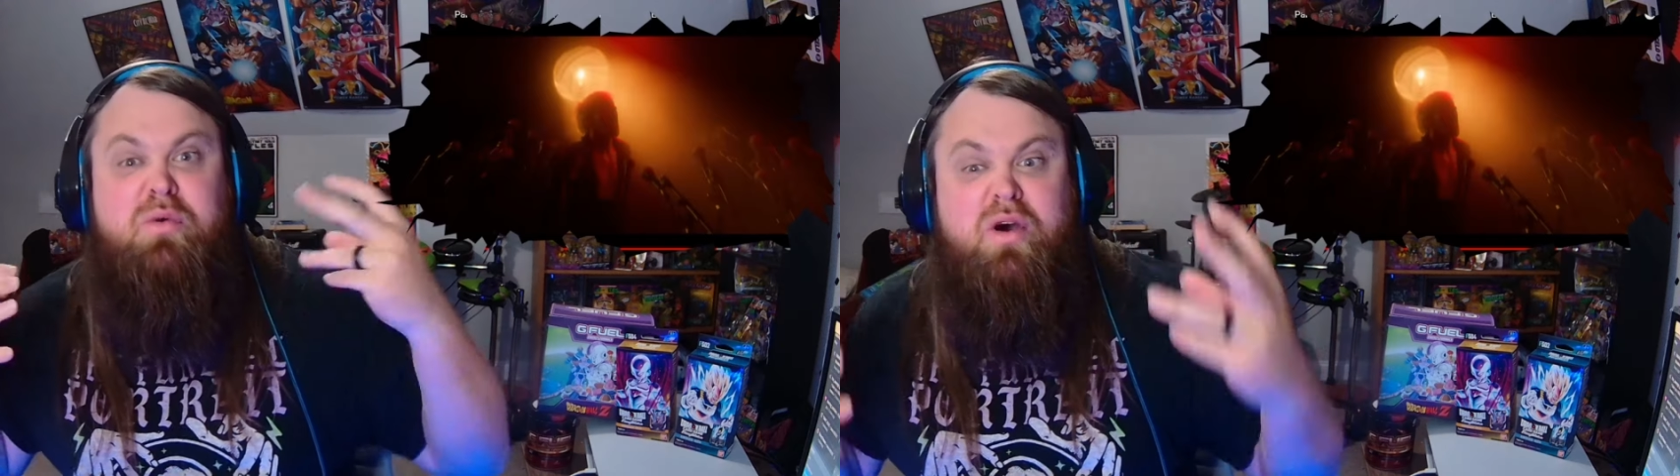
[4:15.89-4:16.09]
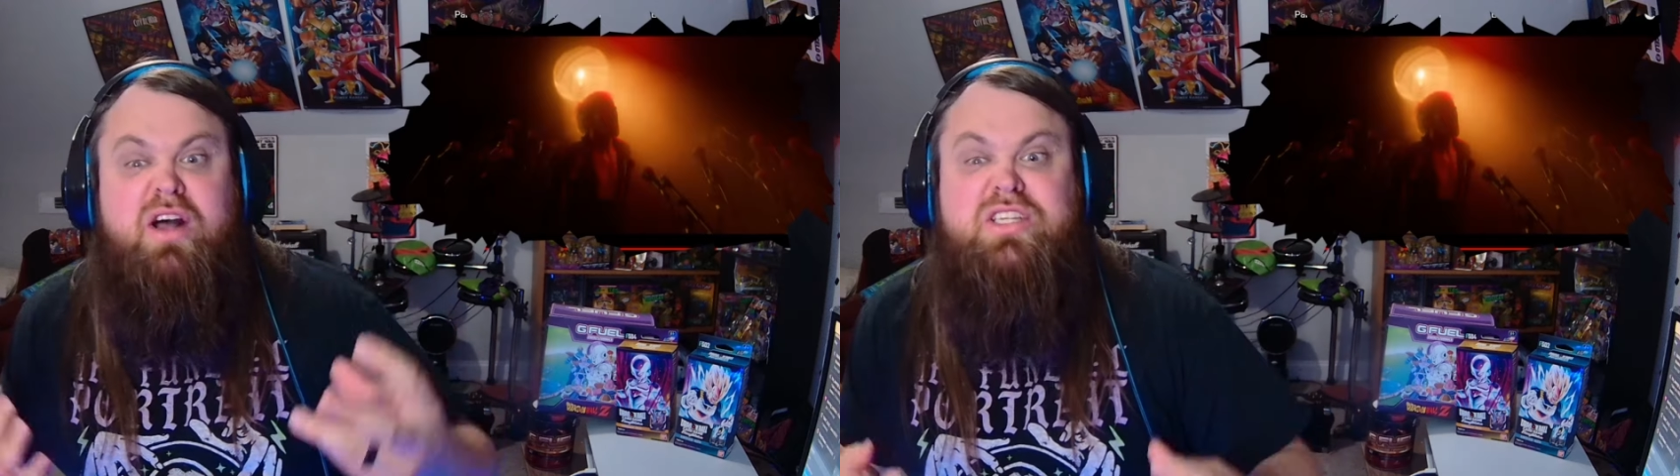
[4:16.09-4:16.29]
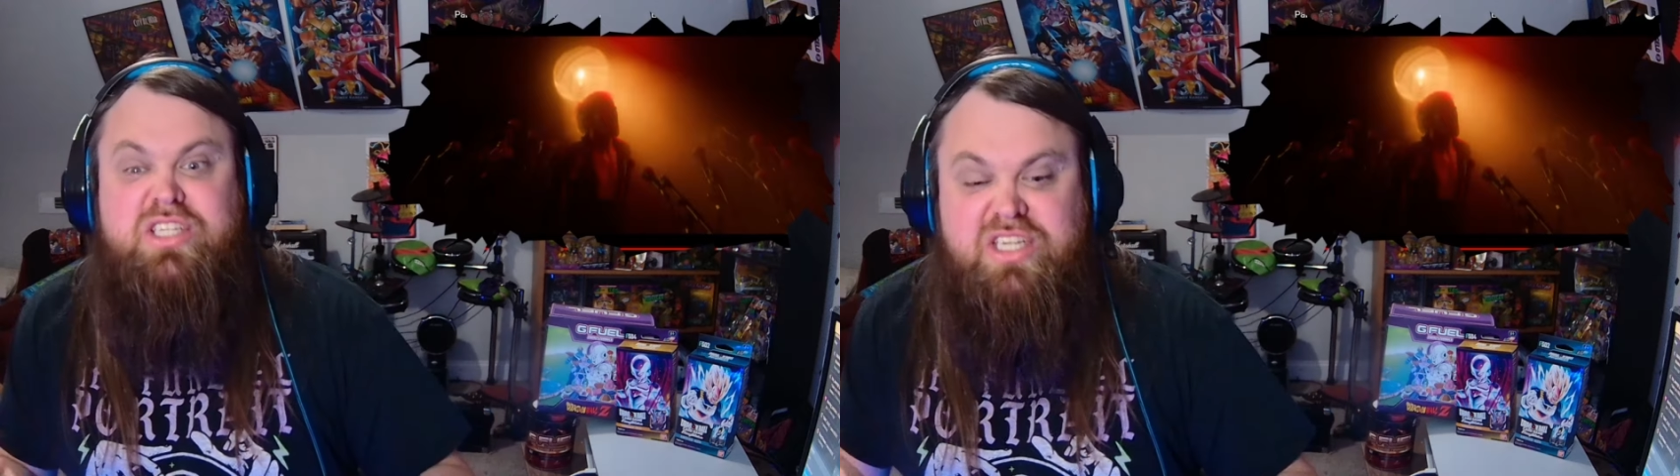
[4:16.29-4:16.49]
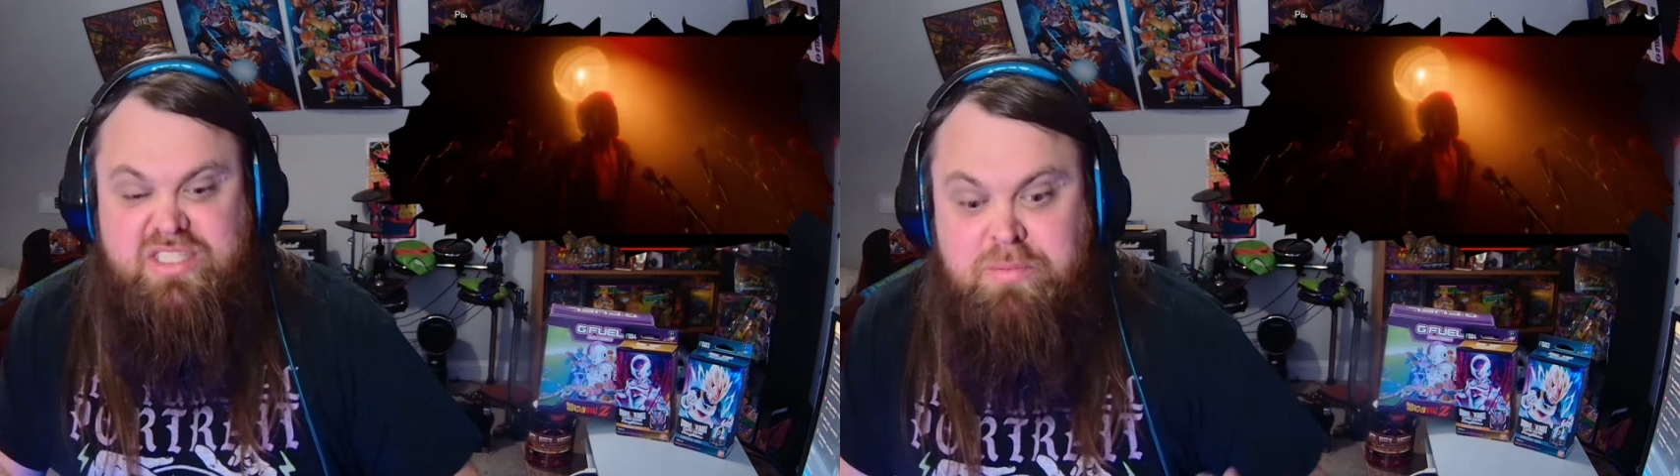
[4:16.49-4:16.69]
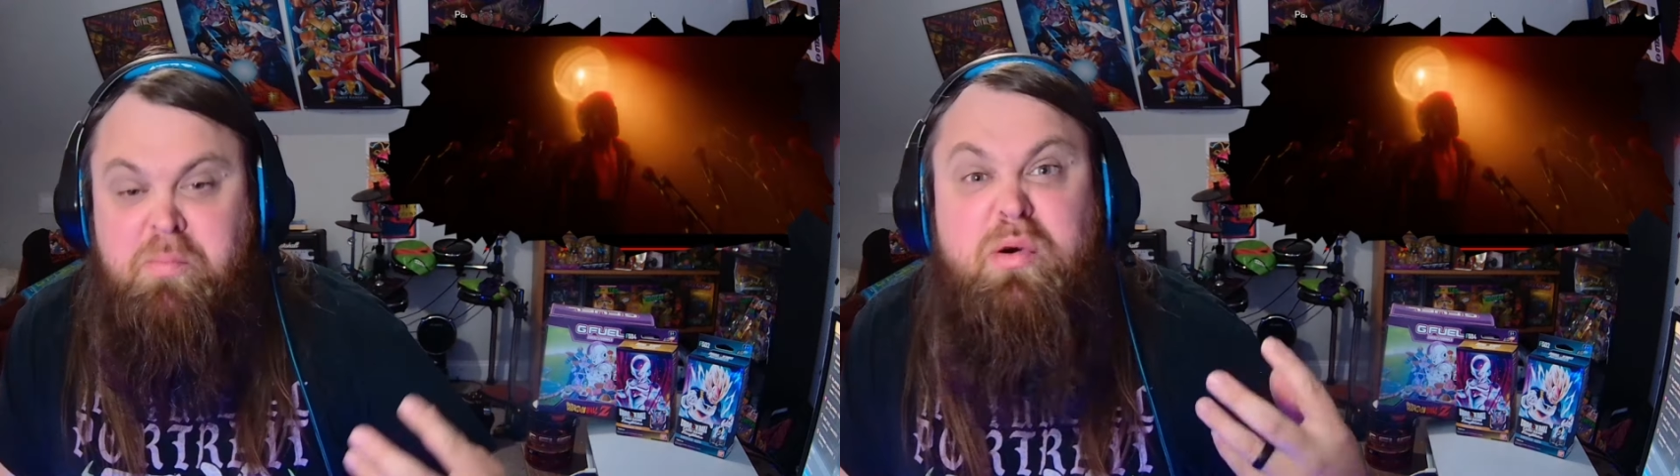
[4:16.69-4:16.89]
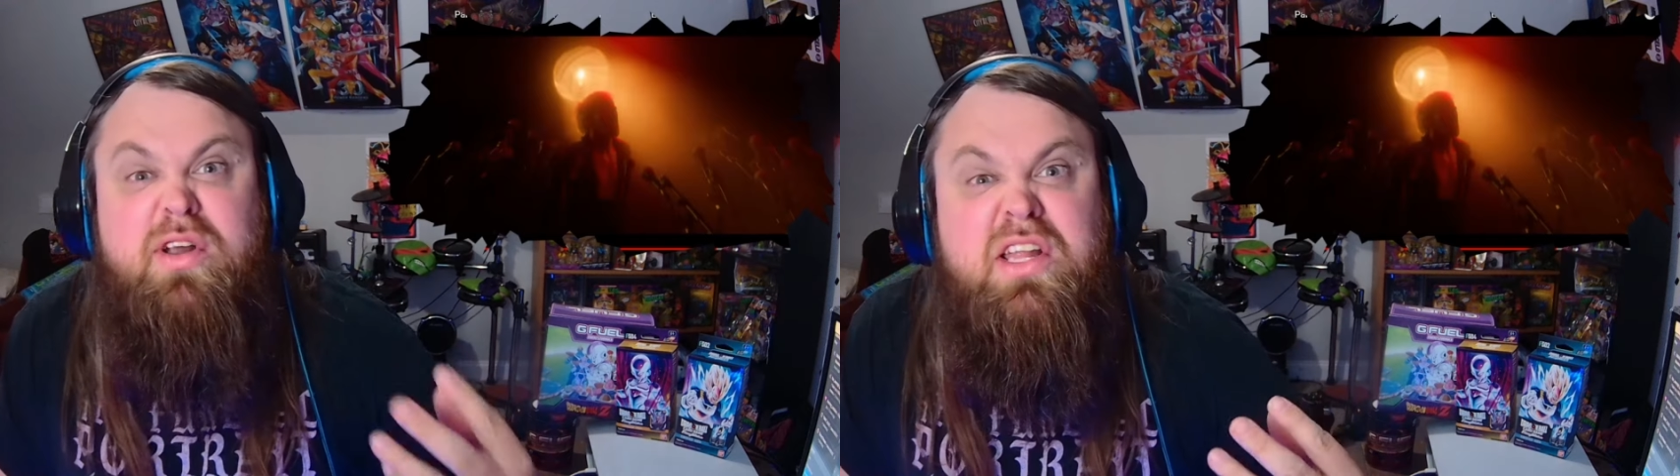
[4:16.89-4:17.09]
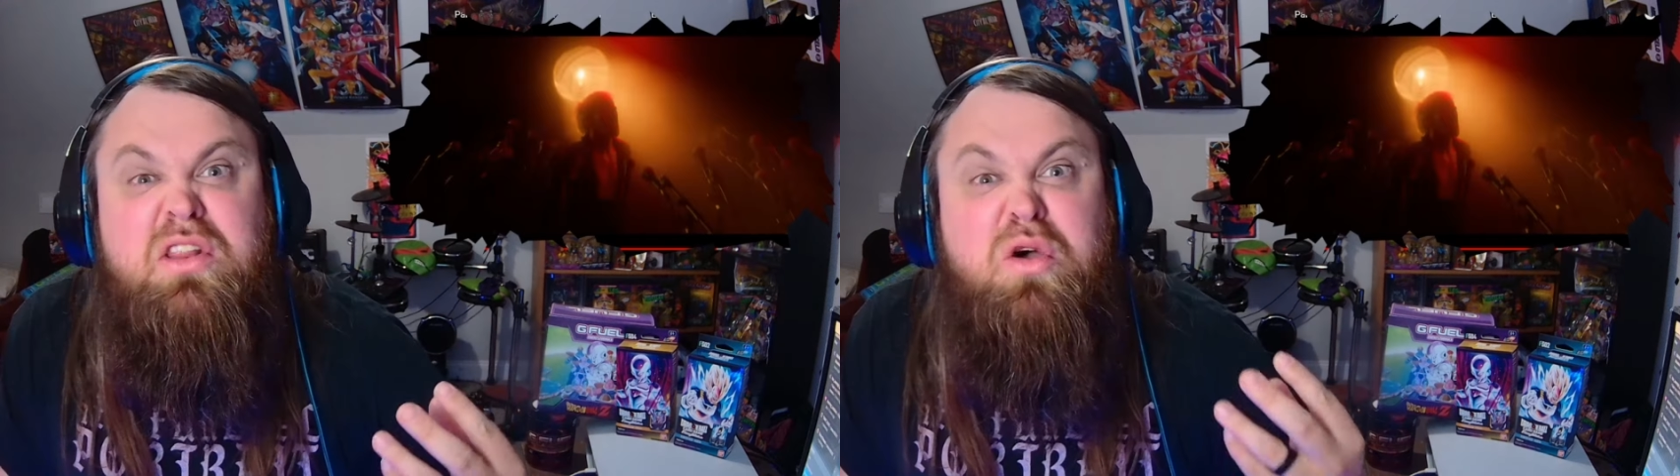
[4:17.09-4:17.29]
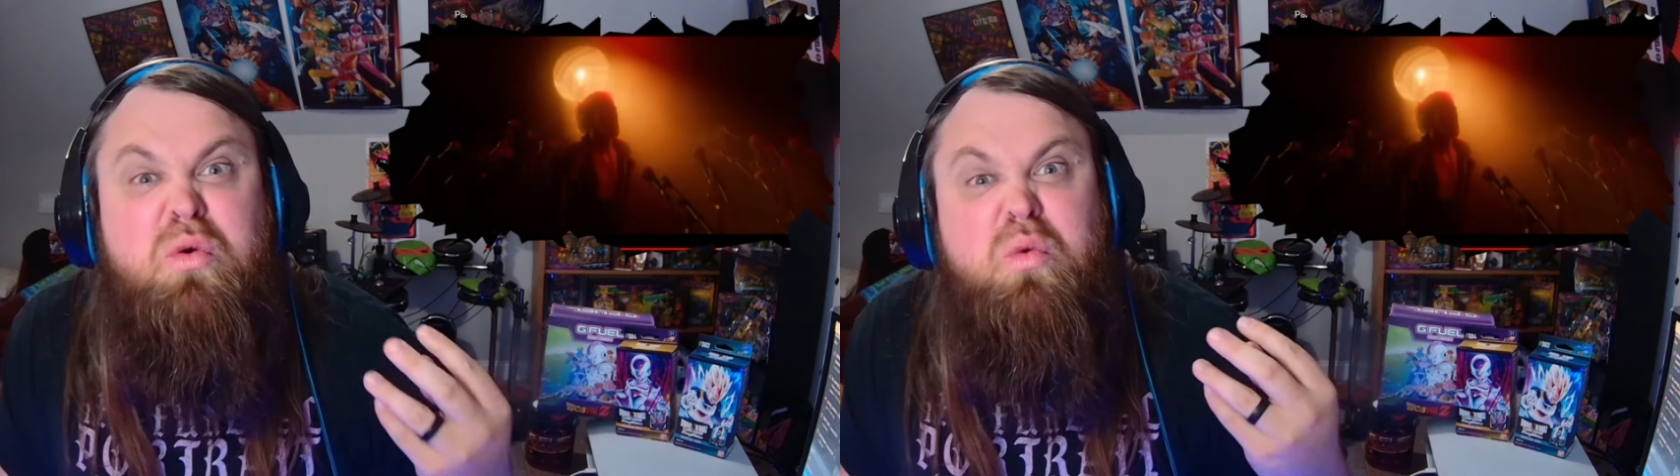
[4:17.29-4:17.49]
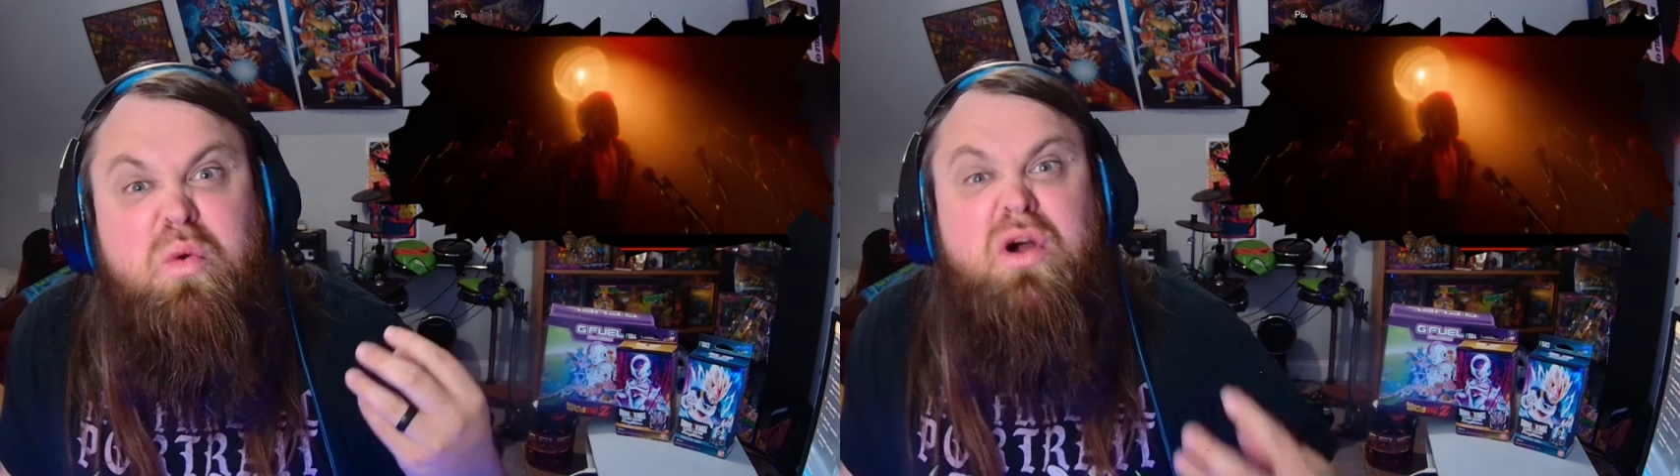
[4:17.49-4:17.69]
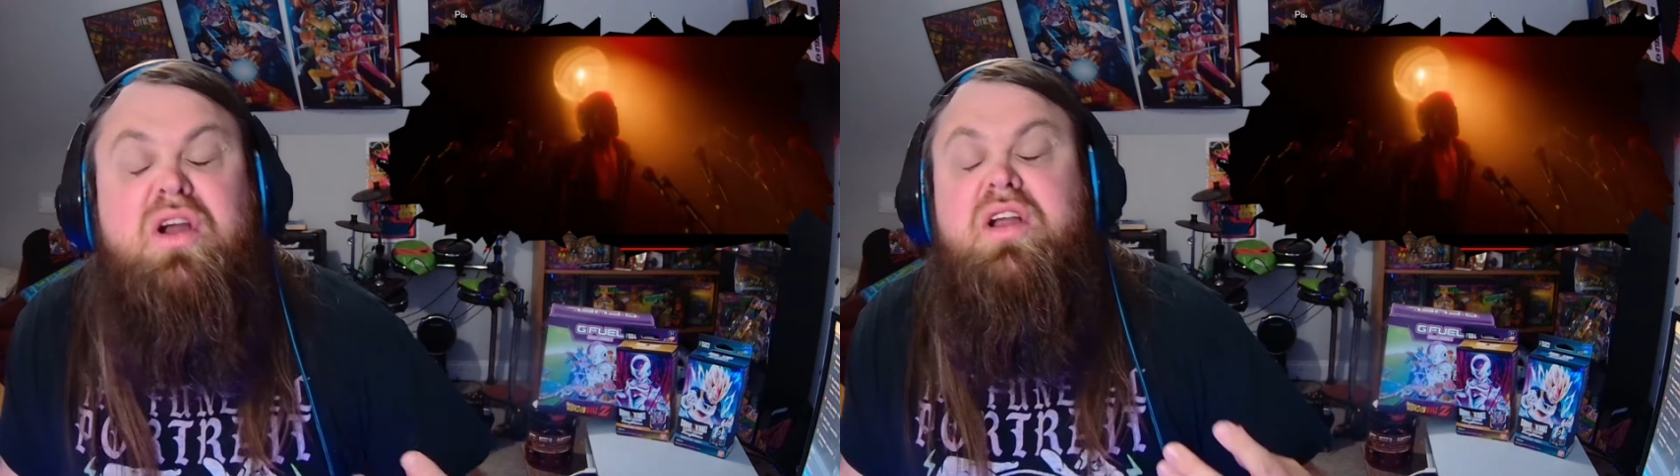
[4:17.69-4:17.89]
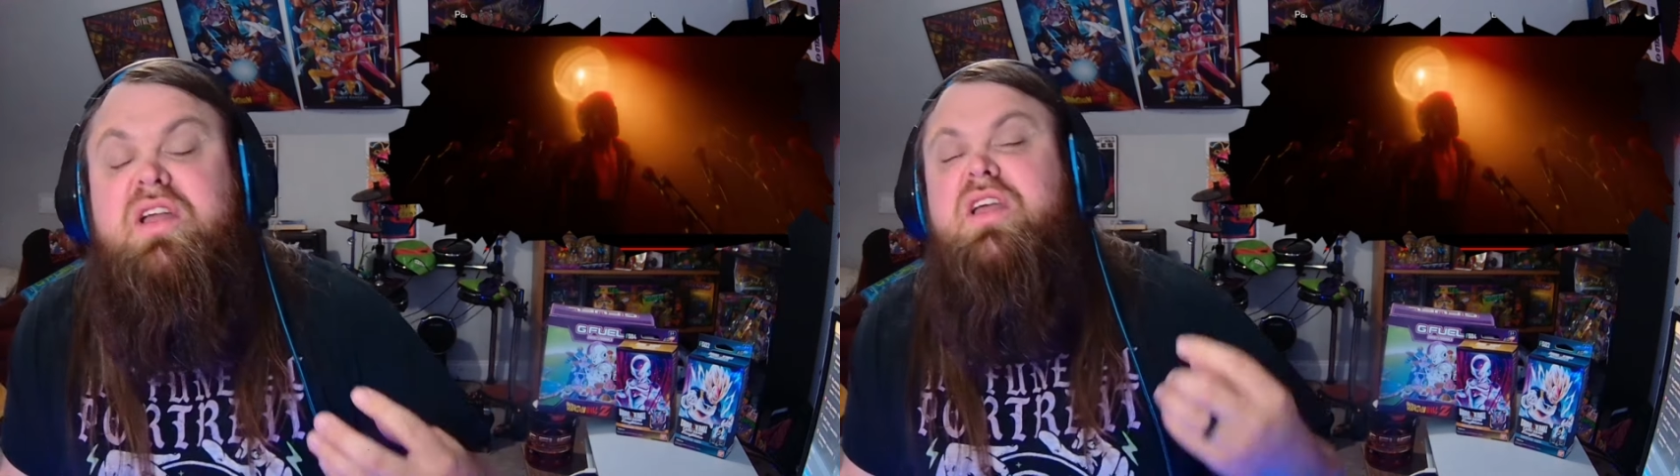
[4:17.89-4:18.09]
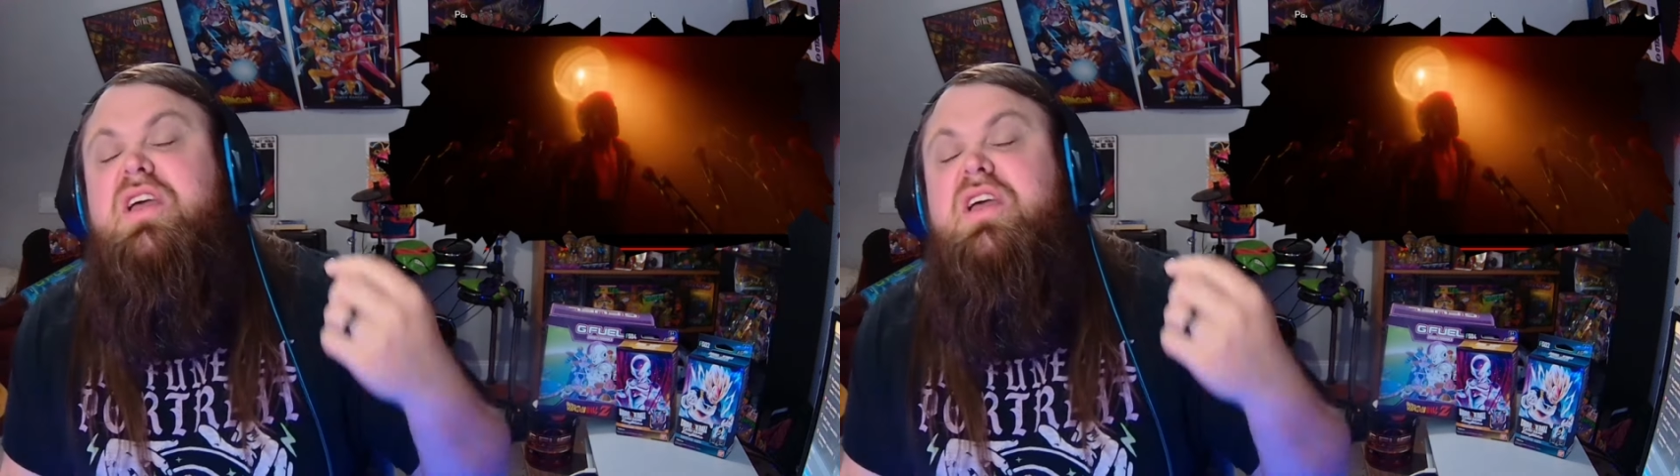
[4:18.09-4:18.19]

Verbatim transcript: Watch, yes, I'm putting the work.